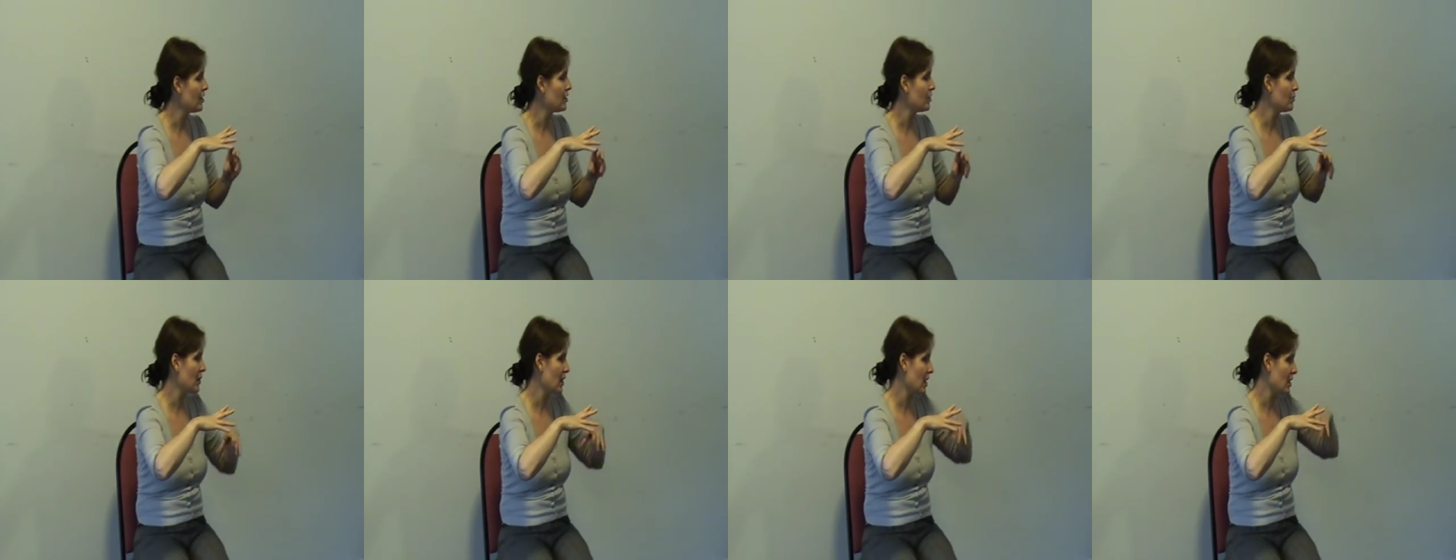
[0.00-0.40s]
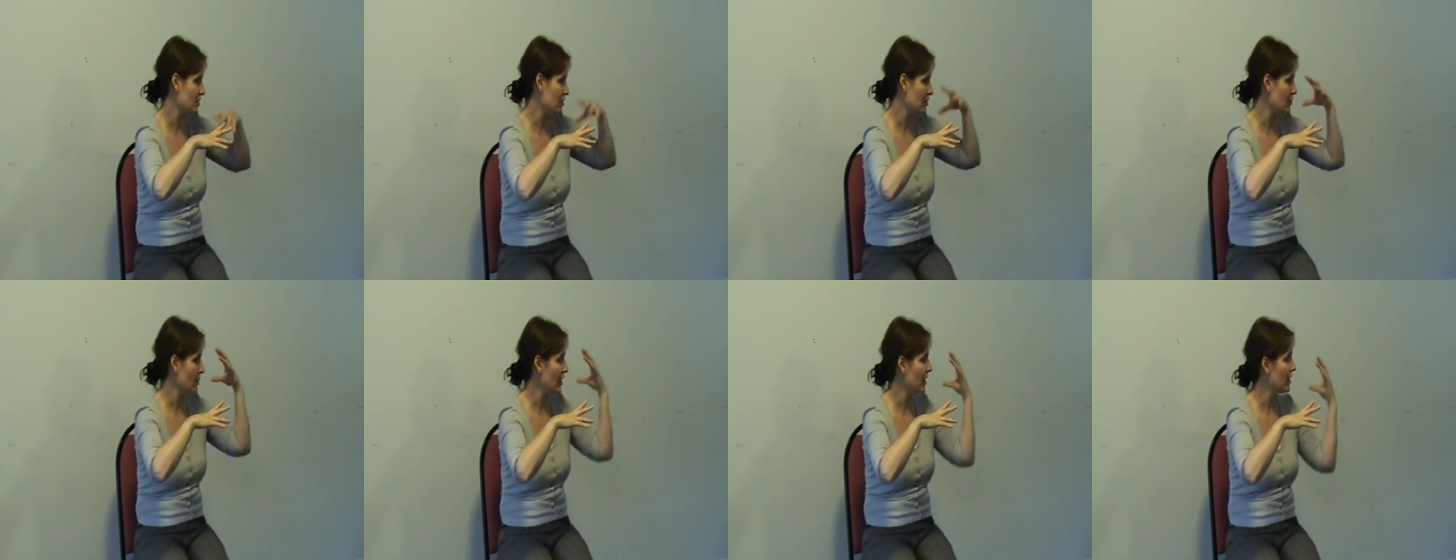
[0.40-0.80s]
And the parts
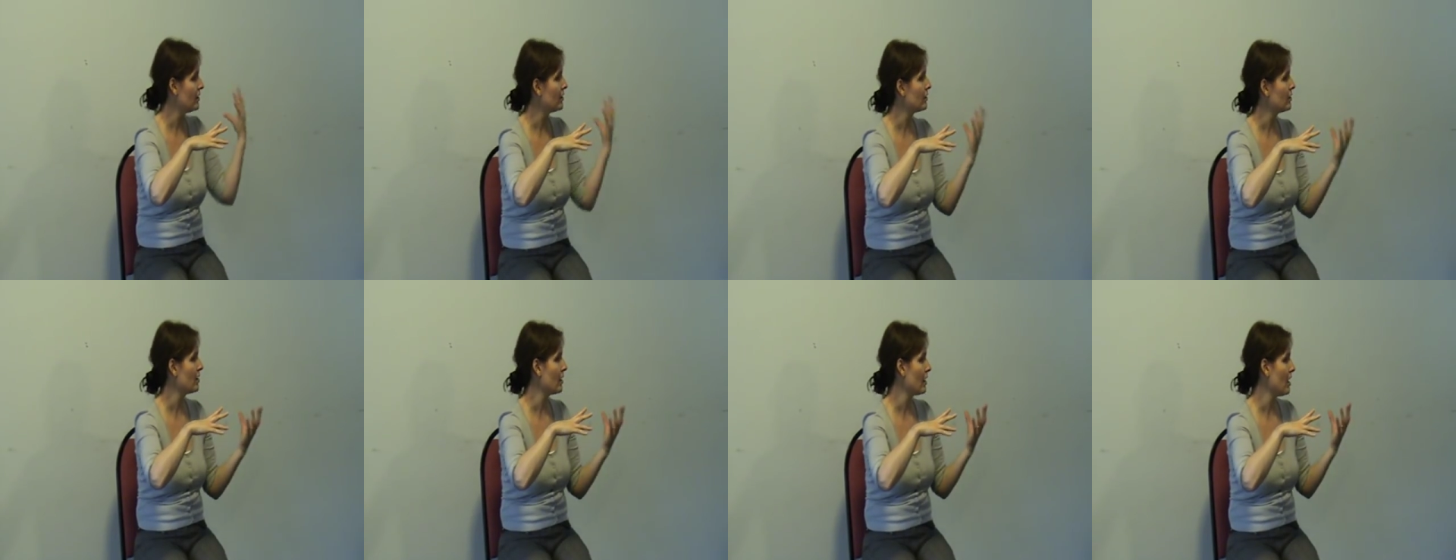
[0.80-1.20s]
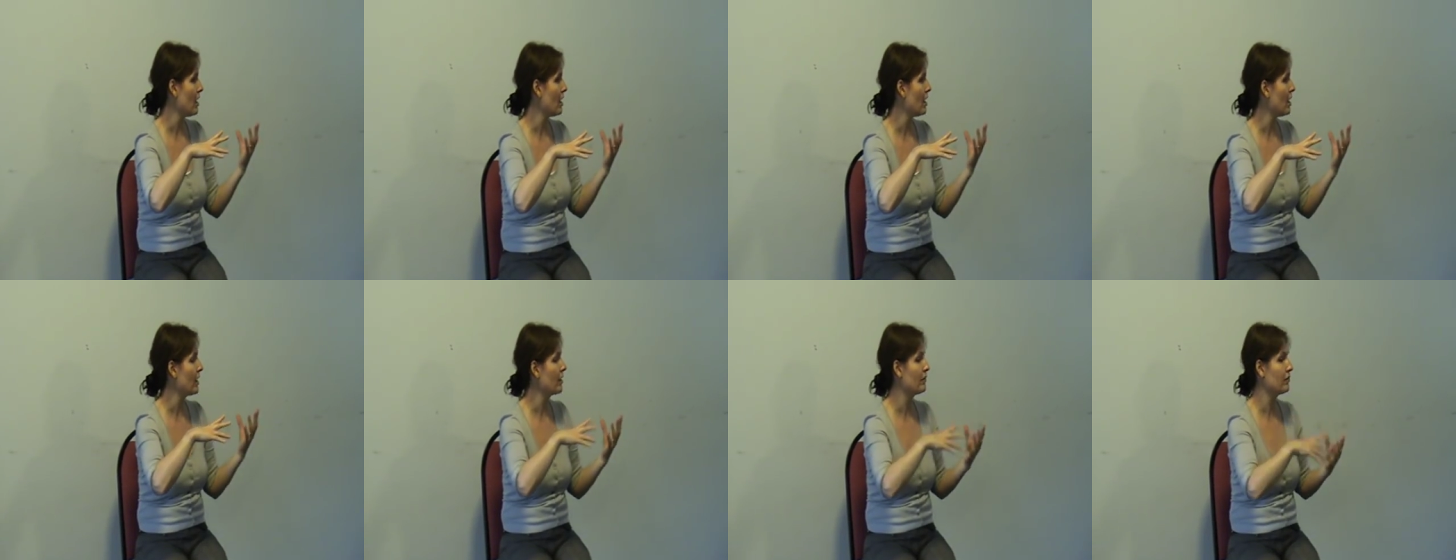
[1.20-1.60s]
of the brain that
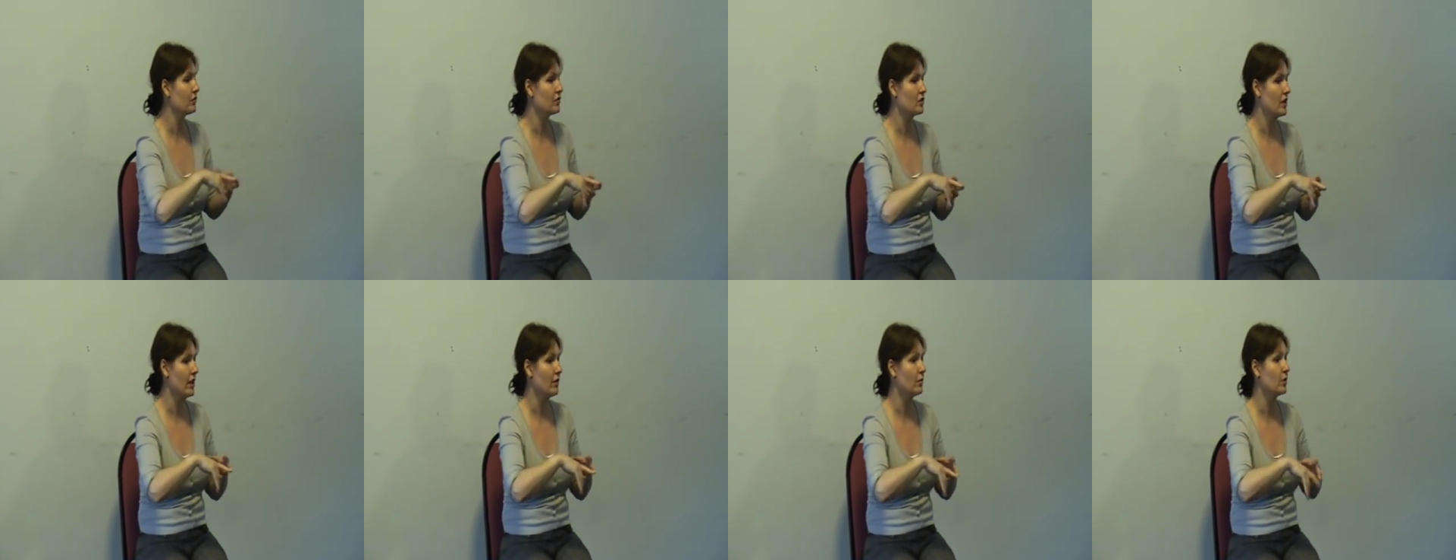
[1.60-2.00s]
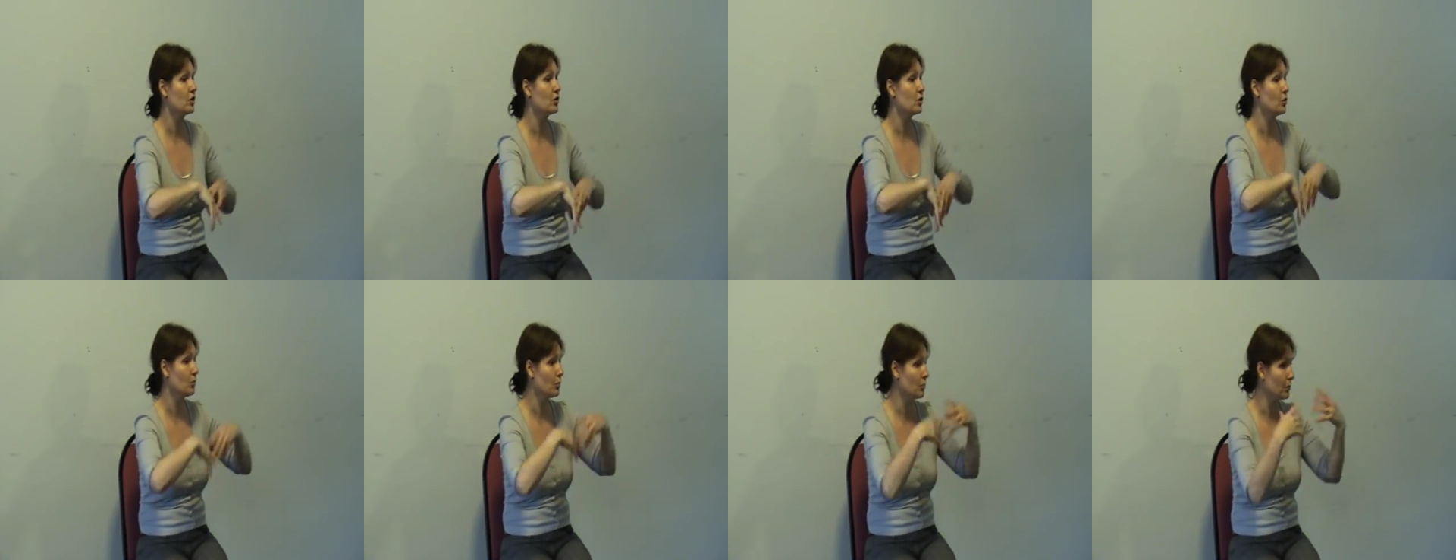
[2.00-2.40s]
are, if say we do